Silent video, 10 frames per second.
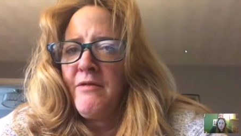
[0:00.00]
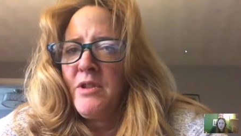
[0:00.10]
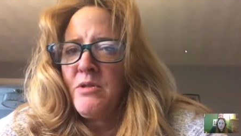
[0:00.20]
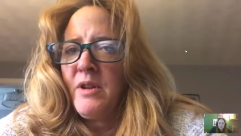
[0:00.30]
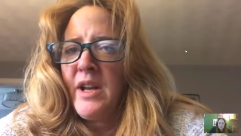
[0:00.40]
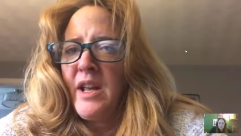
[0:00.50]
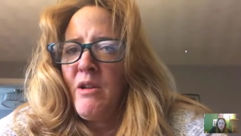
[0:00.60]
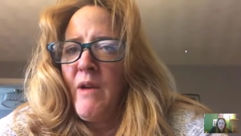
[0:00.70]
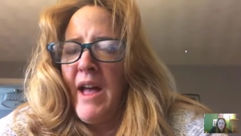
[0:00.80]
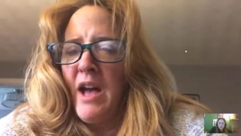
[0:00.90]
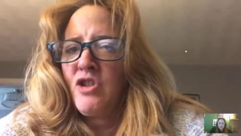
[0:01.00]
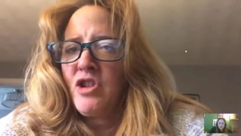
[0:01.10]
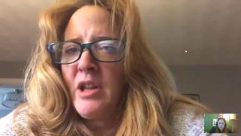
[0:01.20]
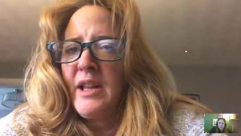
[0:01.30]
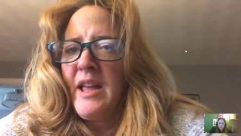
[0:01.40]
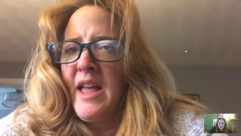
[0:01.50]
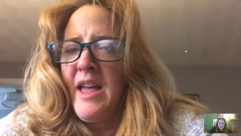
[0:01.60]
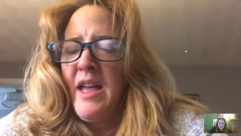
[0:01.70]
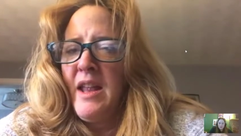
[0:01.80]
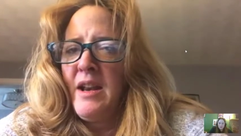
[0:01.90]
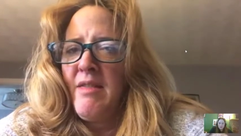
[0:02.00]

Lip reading: the tornado actually hit